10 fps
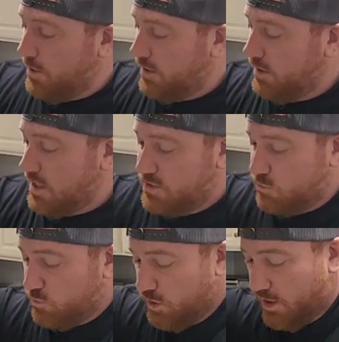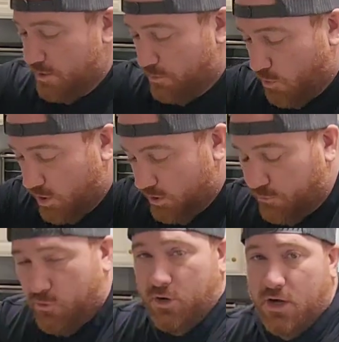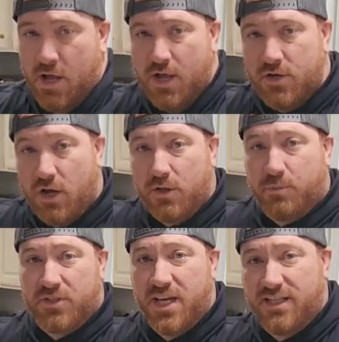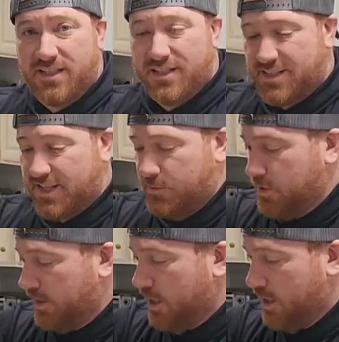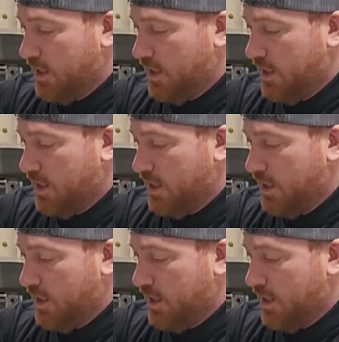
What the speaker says: I think that's really important for not only protecting the sink, but